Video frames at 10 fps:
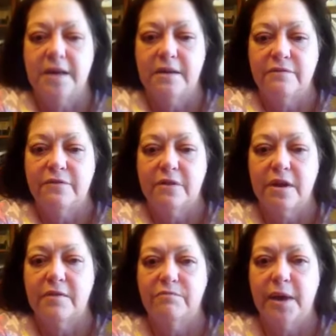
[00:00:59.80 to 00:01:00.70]
get it far
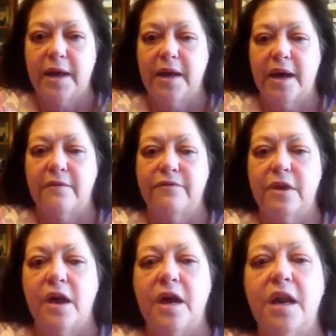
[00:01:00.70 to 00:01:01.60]
enough back. If
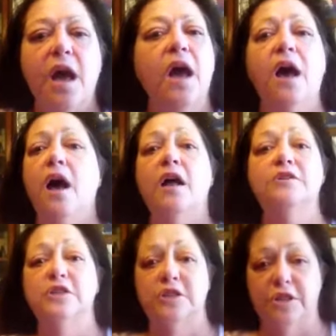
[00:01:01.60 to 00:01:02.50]
not, I'll
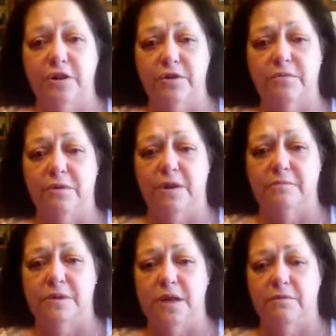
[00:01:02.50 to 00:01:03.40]
just show you what I'm doing.